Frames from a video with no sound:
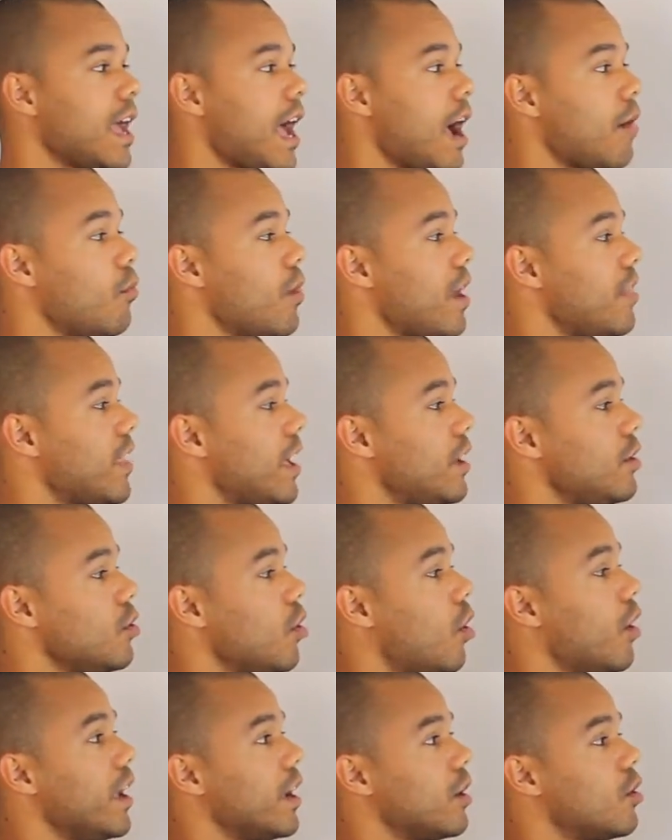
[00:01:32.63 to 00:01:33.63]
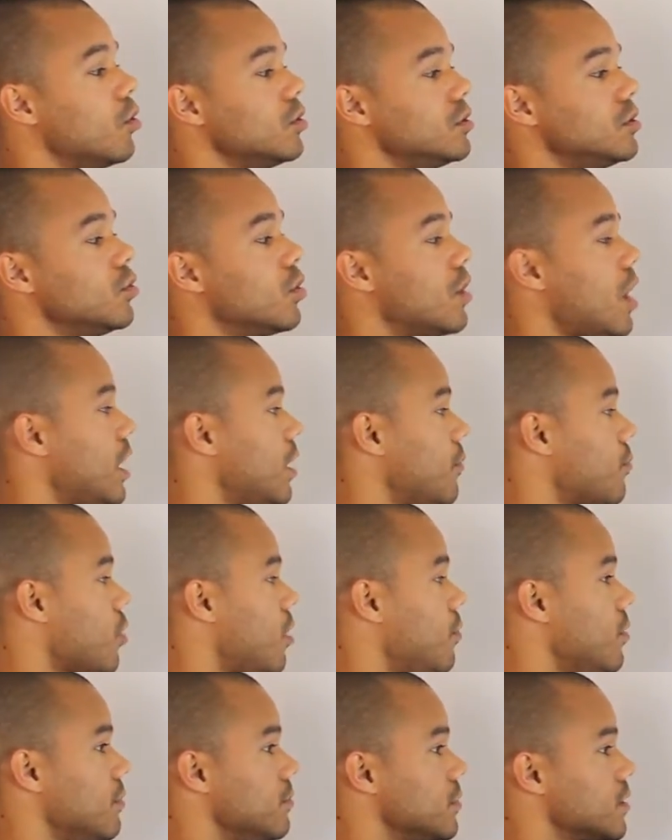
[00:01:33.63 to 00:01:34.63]
And when they're not, it causes all kinds of
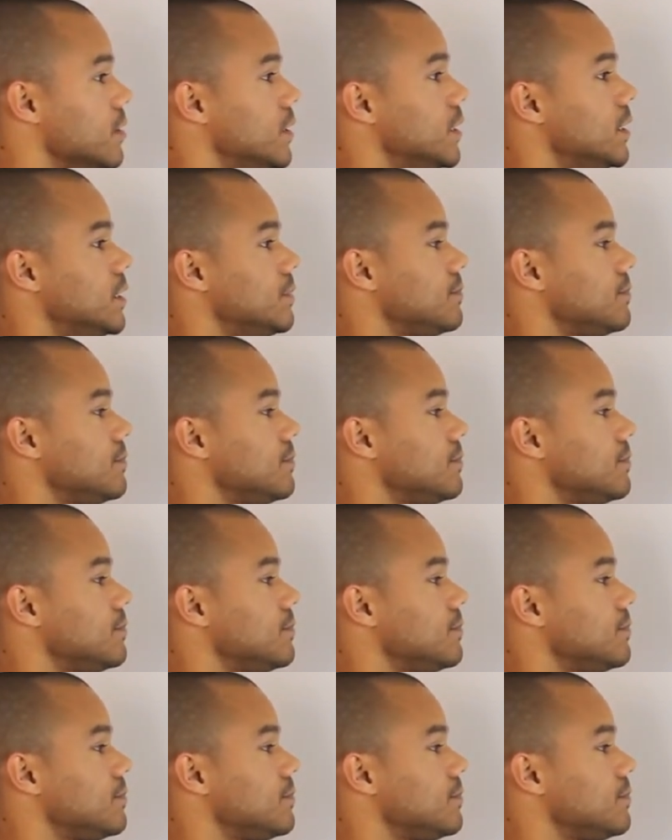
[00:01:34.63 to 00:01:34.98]
problems.